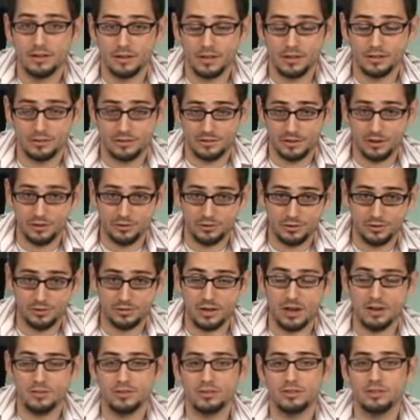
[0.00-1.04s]
That's
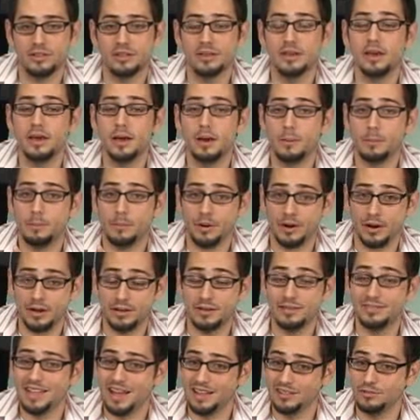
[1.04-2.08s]
Celsius, obviously,
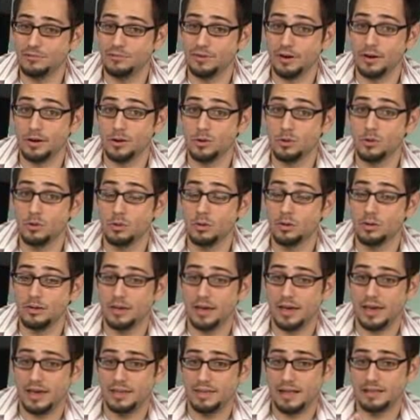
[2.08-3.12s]
but that's very cool,
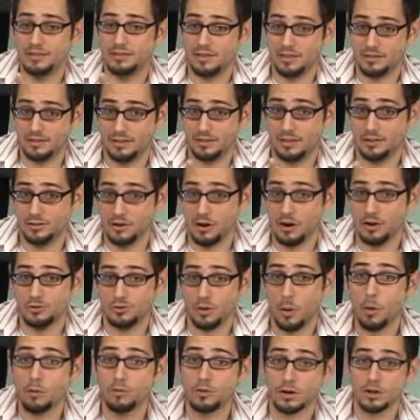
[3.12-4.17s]
and that's that this card's
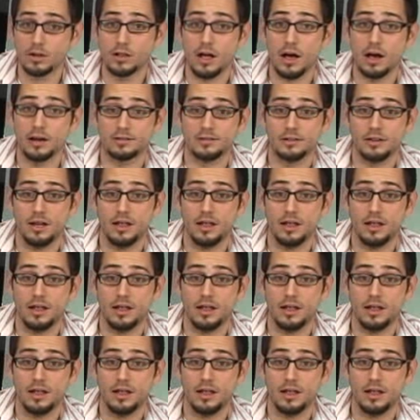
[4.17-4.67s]
overclocked